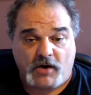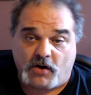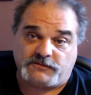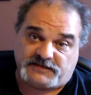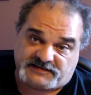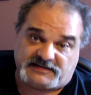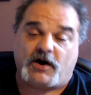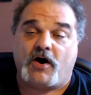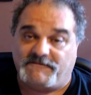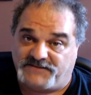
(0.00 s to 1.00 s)

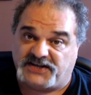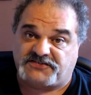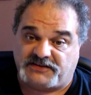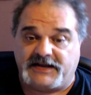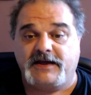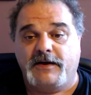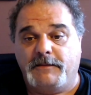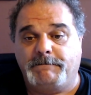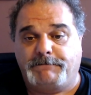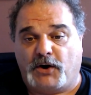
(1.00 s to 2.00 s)
obviously
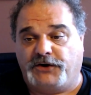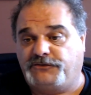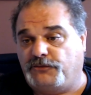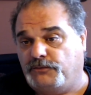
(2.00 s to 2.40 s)
part 2.